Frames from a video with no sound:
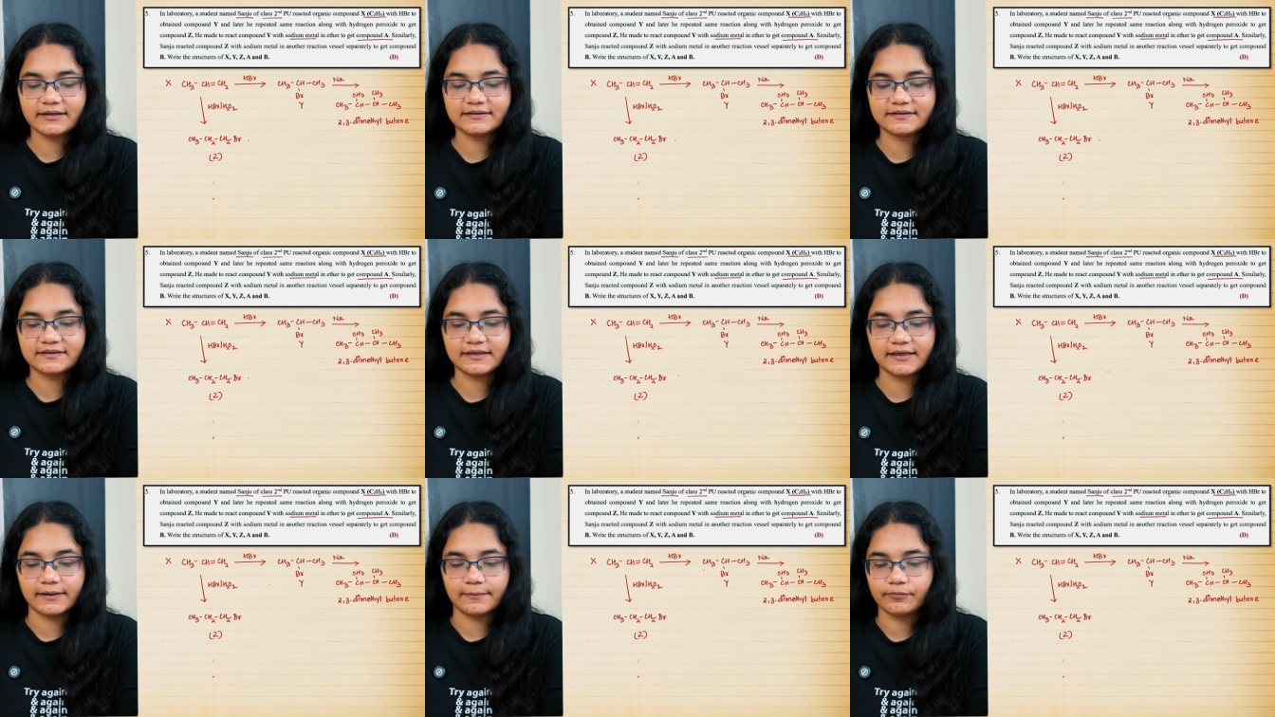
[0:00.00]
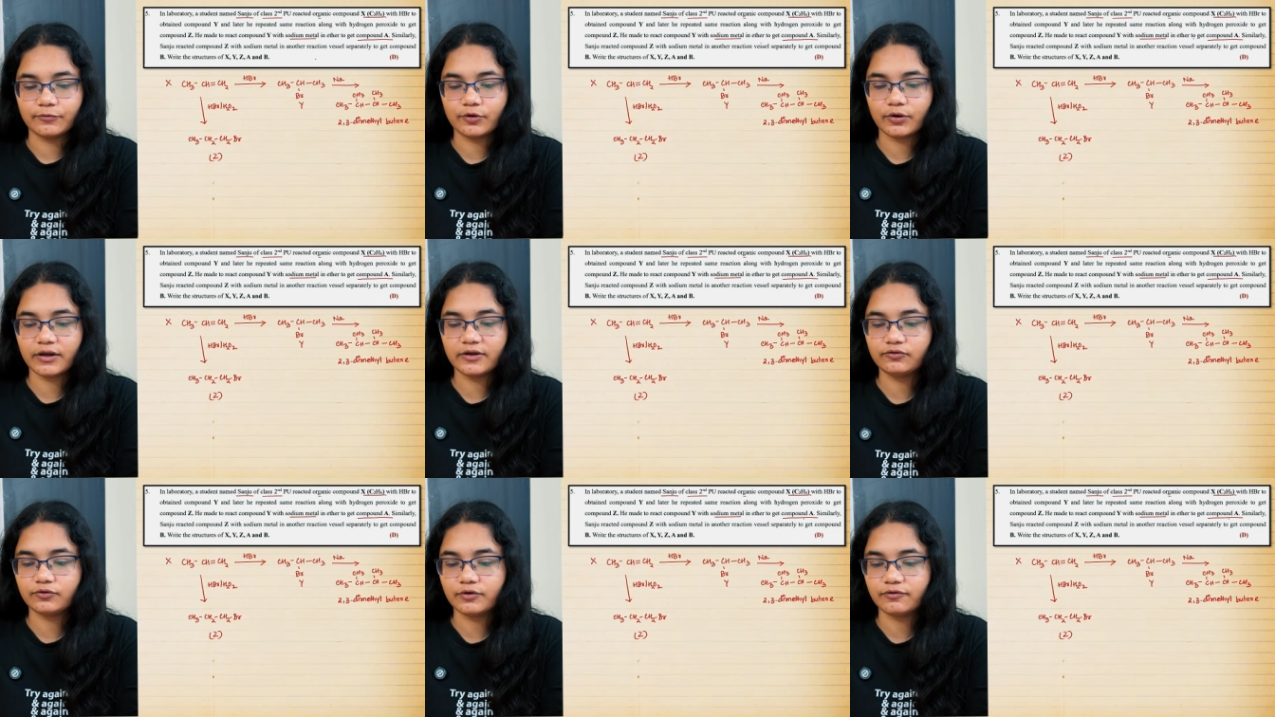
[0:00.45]
Z,
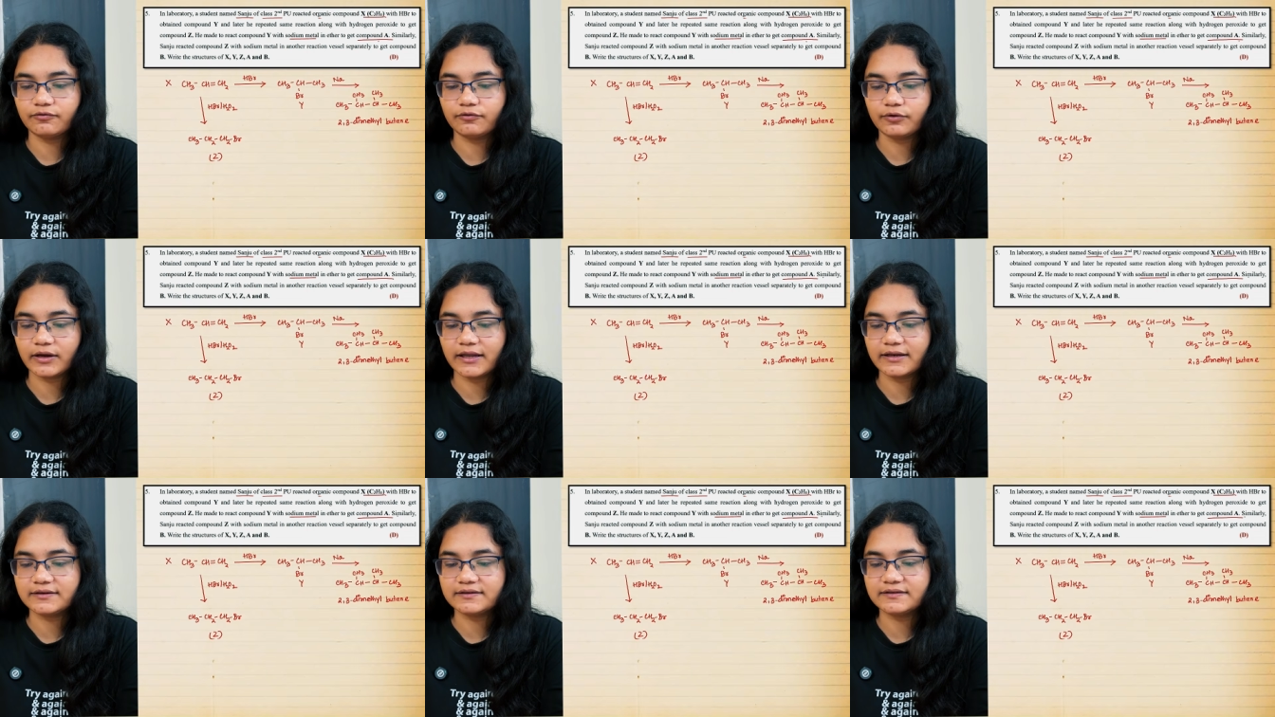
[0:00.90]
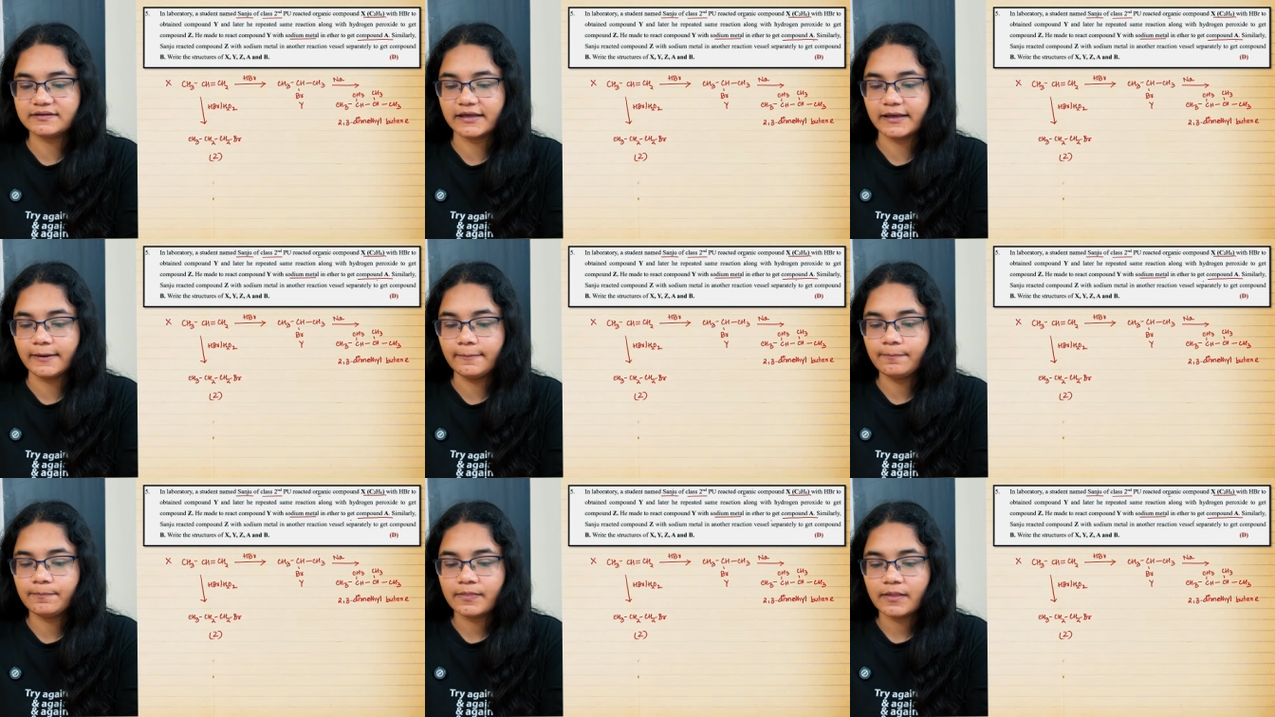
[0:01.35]
okay, so if you can
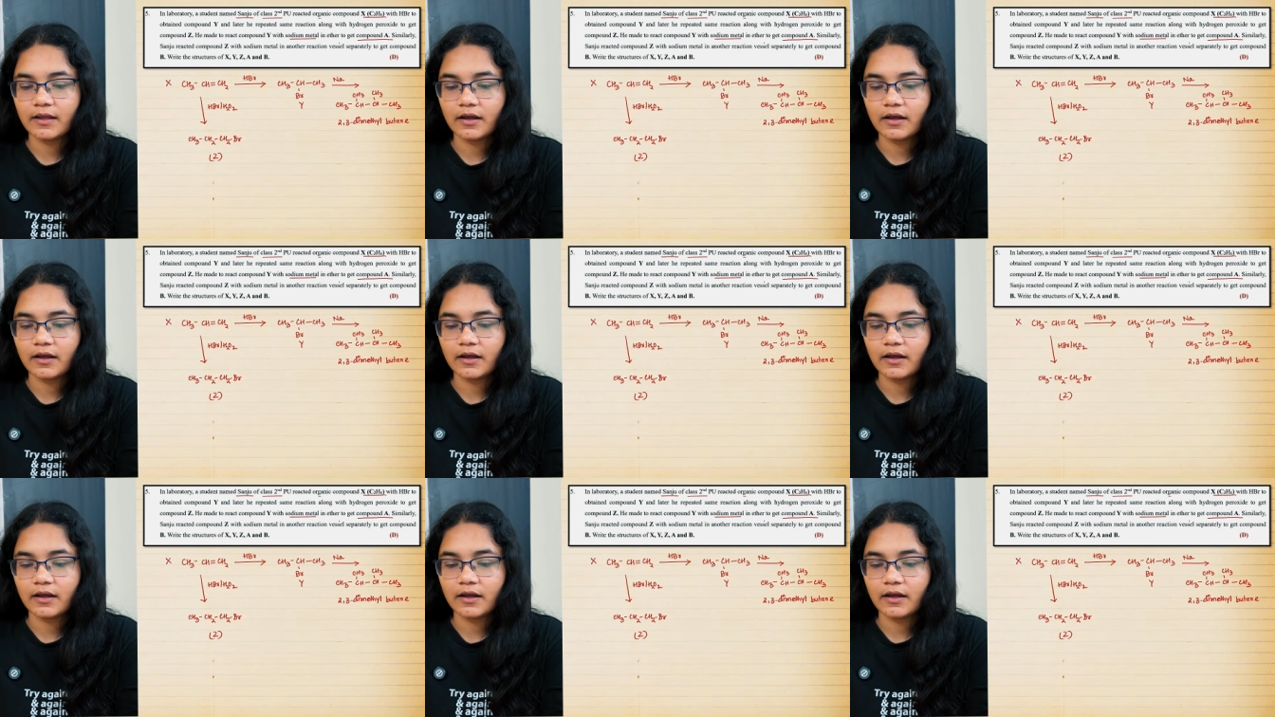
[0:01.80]
see